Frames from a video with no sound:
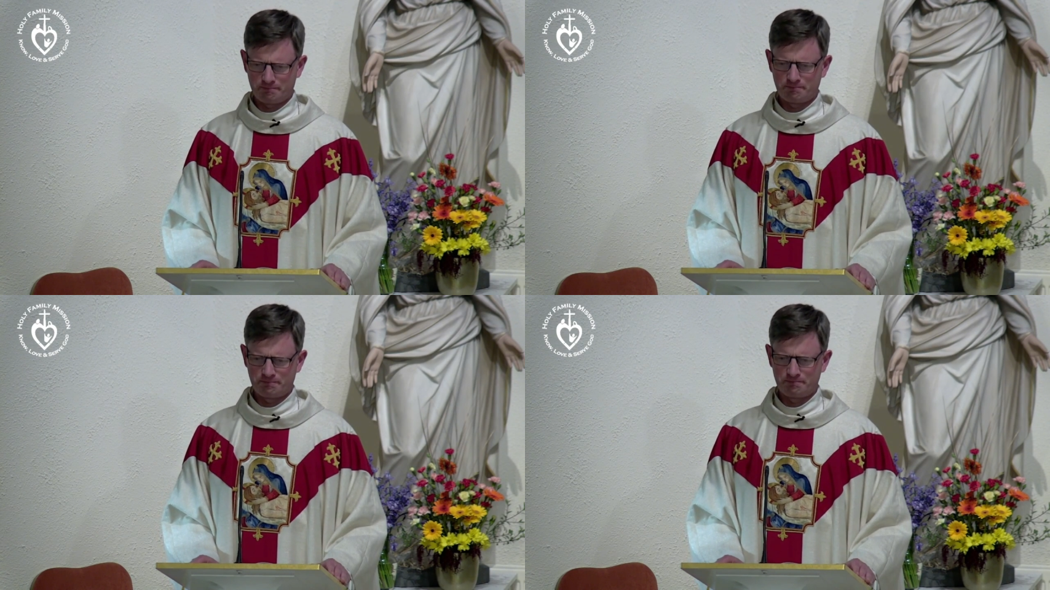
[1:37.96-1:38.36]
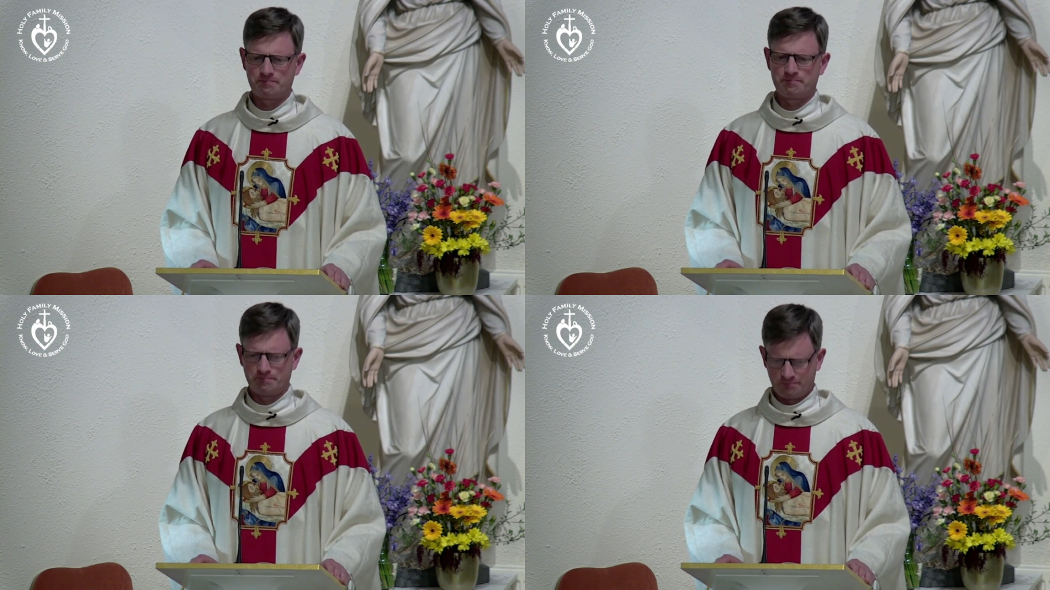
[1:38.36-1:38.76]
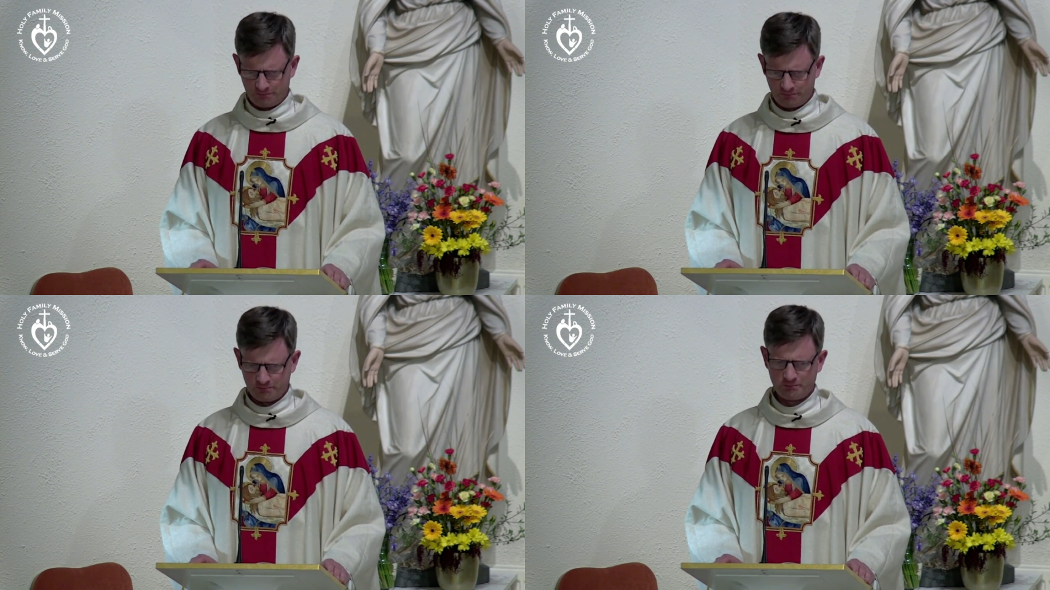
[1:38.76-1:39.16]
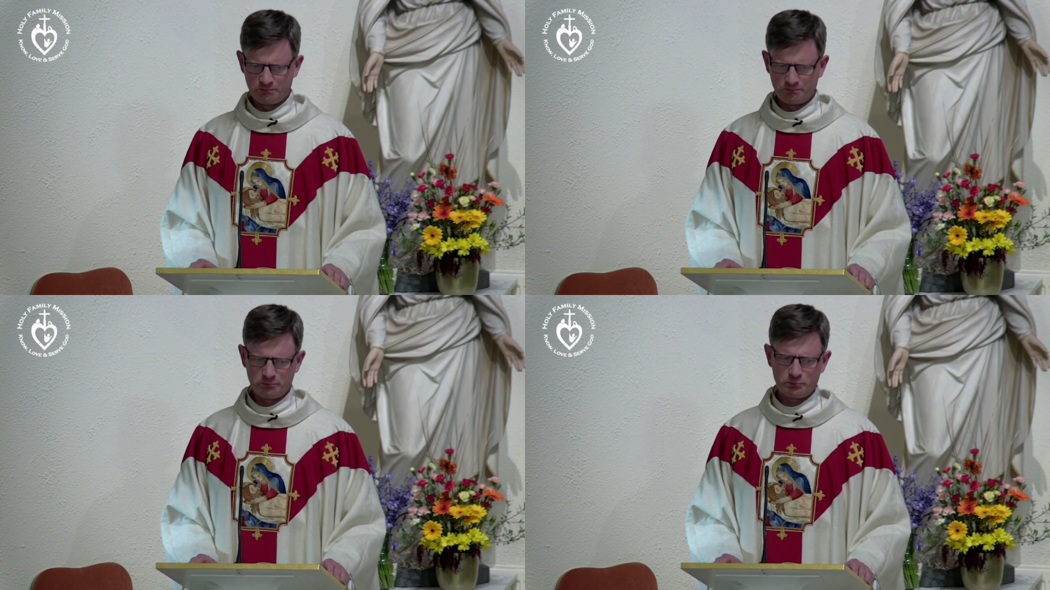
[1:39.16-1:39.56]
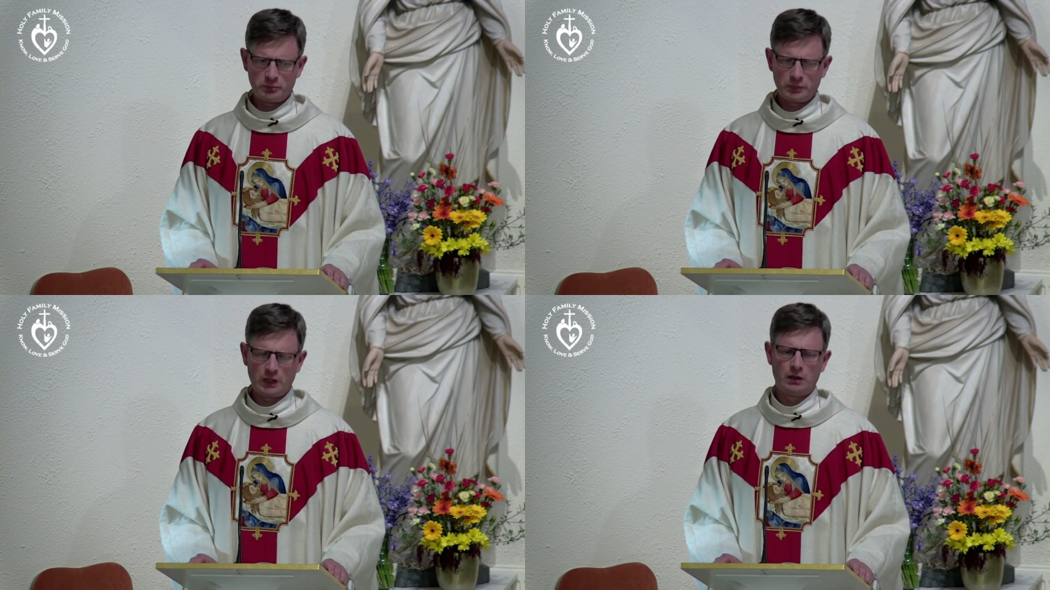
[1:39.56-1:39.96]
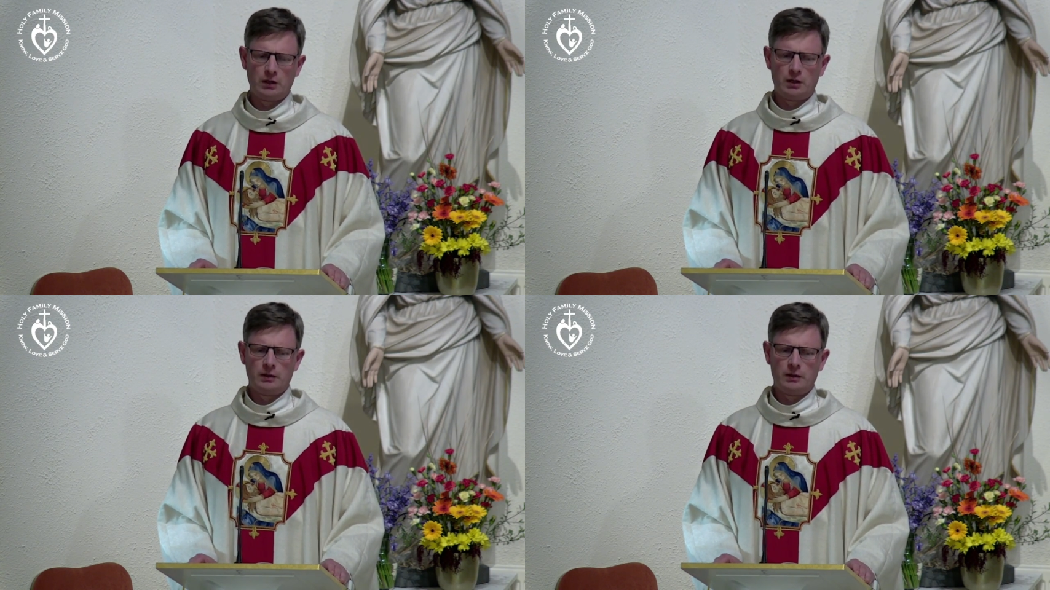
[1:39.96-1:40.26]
Nothing is said.